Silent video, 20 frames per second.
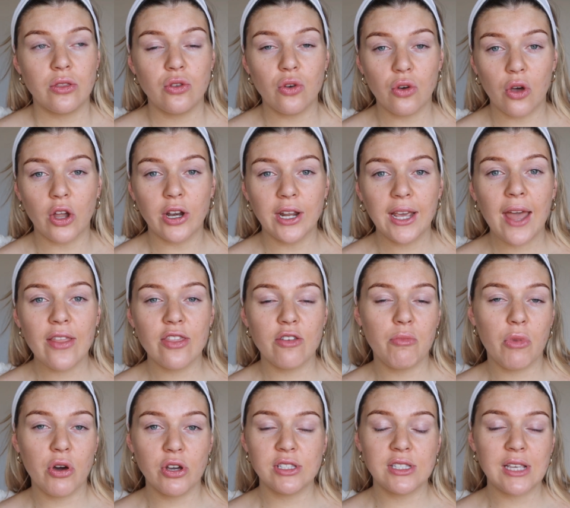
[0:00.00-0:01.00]
You're going to get the
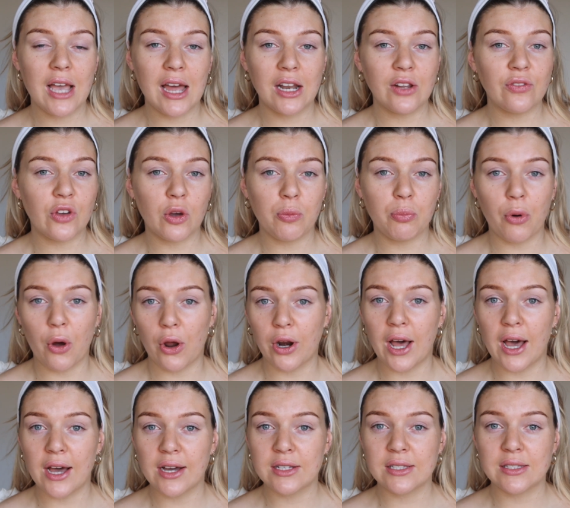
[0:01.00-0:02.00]
most out of your
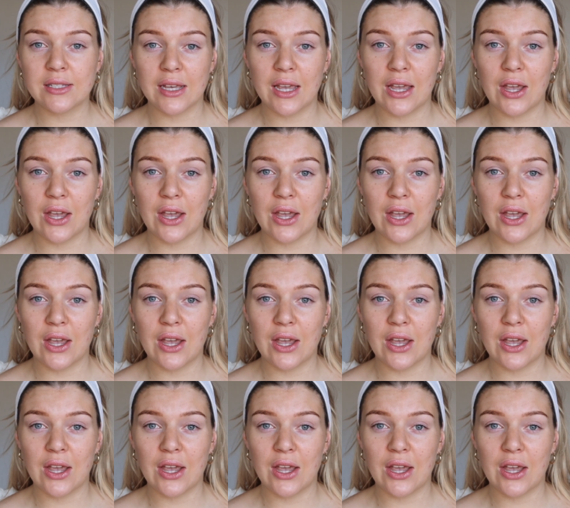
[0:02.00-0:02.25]
products